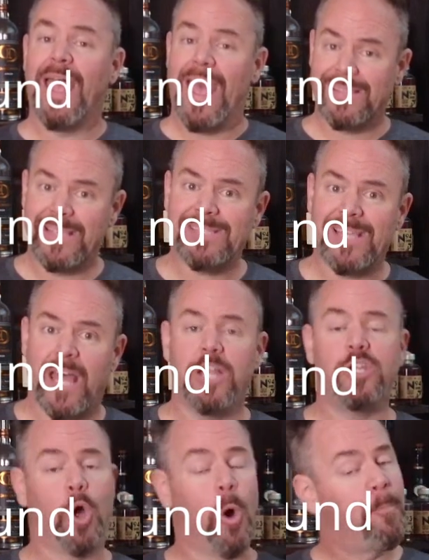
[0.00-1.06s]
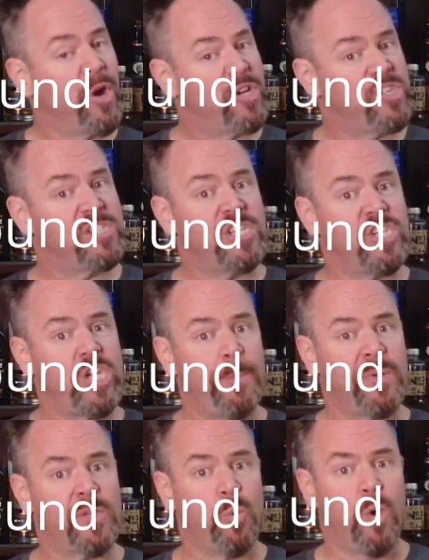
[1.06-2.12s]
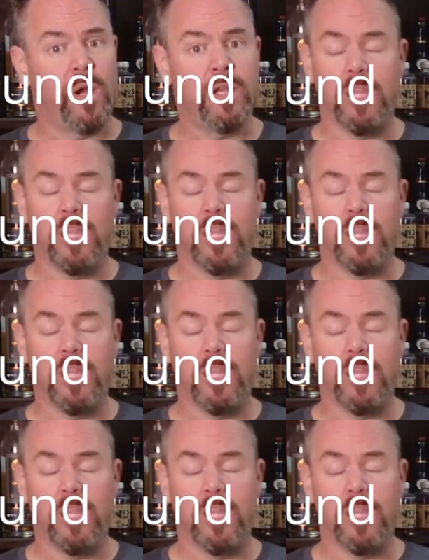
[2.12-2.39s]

as I said, don't purchase the cheapest one.